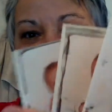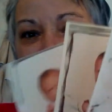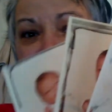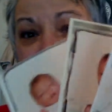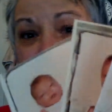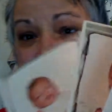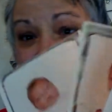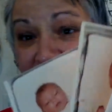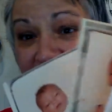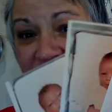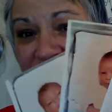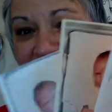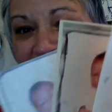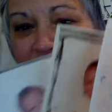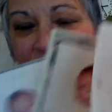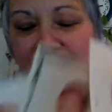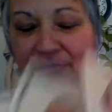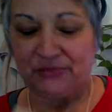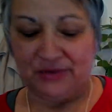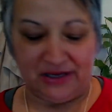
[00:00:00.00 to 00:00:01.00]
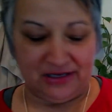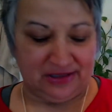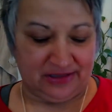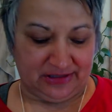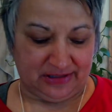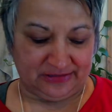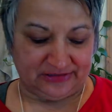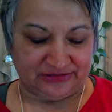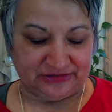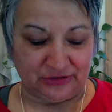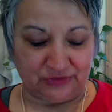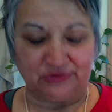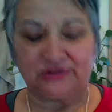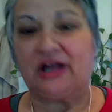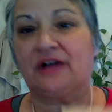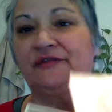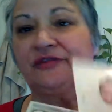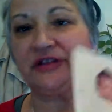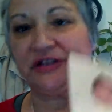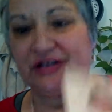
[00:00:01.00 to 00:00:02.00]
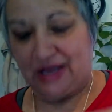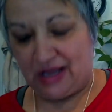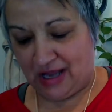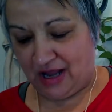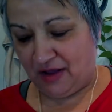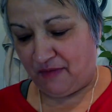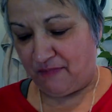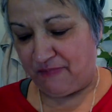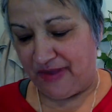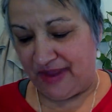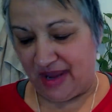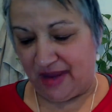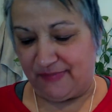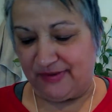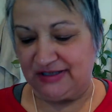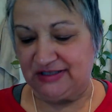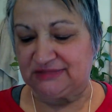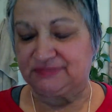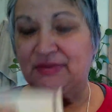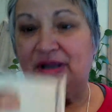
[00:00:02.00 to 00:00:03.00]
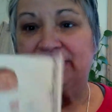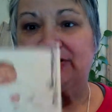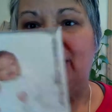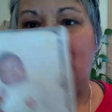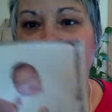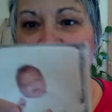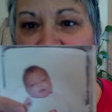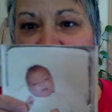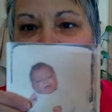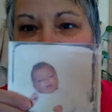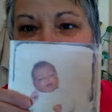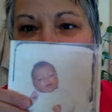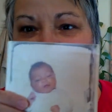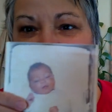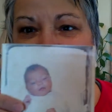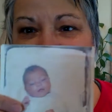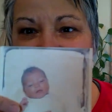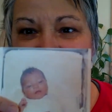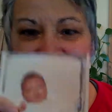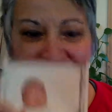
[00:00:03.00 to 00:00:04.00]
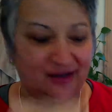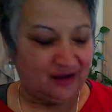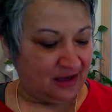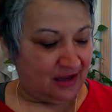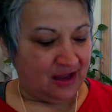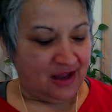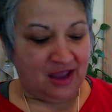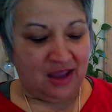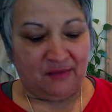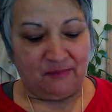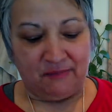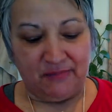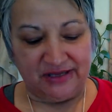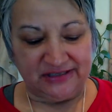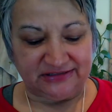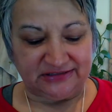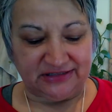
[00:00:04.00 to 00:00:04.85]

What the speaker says: 3 of them, 3 so lovely babies. My daughter Francesca, my